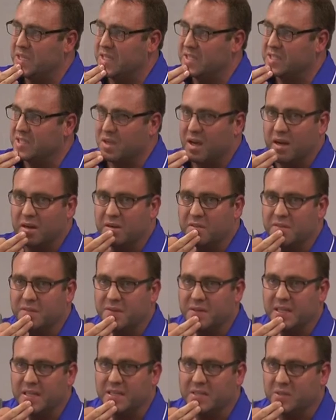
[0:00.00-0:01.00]
I saw her
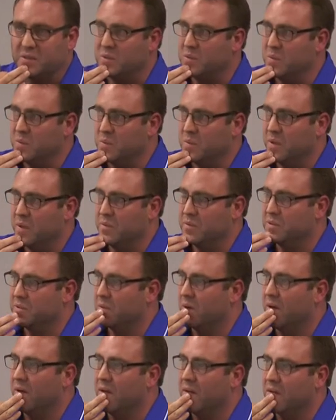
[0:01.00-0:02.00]
foot, I knew what was
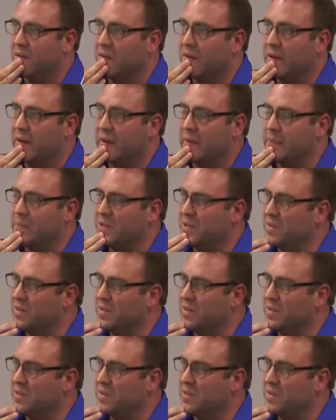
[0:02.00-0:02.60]
wrong.